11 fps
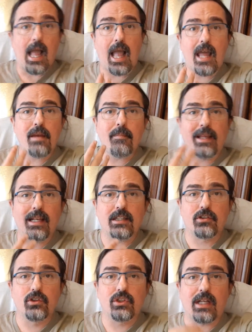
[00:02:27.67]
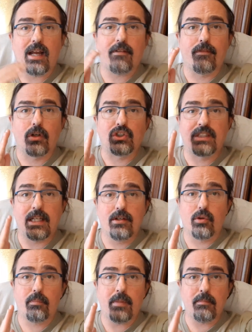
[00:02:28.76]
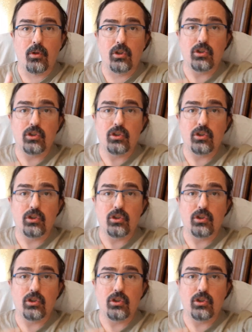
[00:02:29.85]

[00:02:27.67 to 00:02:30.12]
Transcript: and my lessons are for senior people